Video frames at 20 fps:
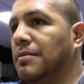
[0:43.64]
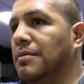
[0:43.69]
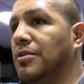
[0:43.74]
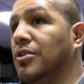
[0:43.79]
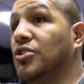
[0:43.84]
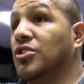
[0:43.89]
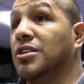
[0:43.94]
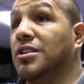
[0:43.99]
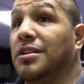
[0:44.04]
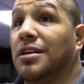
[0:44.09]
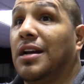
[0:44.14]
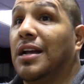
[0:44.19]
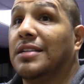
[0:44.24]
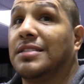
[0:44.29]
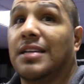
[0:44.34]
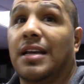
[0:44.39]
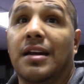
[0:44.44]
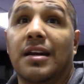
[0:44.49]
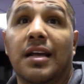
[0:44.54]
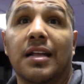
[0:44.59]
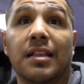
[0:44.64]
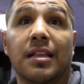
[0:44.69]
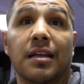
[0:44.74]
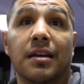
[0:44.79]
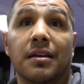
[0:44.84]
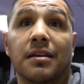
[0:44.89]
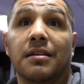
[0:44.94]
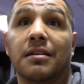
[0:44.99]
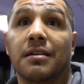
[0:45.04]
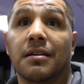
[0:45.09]
You should have not said nothing
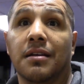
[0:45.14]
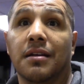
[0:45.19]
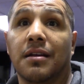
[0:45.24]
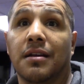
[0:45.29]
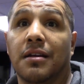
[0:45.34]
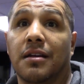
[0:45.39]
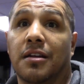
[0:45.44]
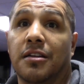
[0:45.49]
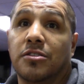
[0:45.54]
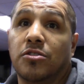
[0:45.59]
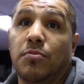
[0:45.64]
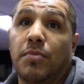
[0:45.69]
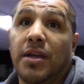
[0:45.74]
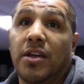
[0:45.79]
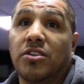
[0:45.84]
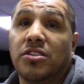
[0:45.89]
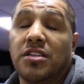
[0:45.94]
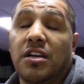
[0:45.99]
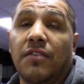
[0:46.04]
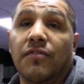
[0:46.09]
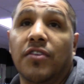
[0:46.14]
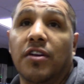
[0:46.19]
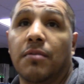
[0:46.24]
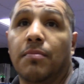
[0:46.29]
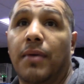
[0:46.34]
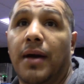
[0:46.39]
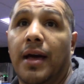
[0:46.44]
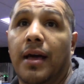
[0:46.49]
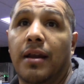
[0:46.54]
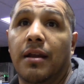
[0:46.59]
because you make yourself look
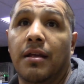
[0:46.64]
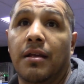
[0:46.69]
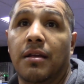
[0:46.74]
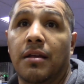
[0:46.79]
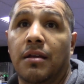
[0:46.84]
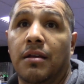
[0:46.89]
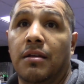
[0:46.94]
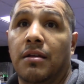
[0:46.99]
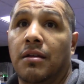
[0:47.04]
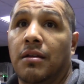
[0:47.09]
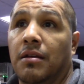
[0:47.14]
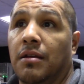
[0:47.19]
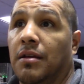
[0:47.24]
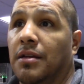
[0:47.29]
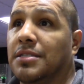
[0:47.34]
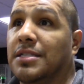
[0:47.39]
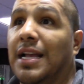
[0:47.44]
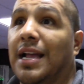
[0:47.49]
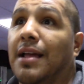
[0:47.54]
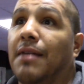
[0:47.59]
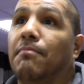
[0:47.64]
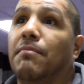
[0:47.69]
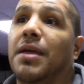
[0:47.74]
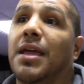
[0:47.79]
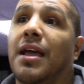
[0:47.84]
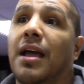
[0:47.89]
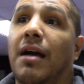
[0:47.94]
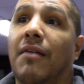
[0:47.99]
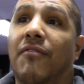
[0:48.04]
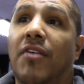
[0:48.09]
bad. It's like
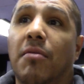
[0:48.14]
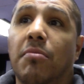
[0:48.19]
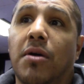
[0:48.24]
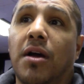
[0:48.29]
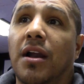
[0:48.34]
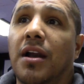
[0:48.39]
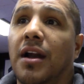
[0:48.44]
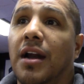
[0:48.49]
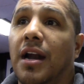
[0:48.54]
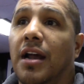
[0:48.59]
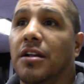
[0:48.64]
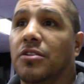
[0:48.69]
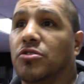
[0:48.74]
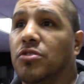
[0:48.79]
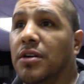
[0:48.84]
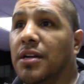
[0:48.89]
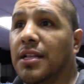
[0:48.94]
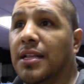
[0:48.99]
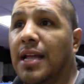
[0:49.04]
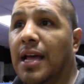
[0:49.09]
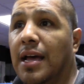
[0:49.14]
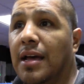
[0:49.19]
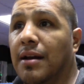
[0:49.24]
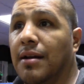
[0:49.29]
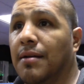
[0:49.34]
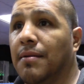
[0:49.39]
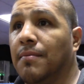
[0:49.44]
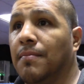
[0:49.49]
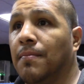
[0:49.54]
me, I'm calling out Trinidad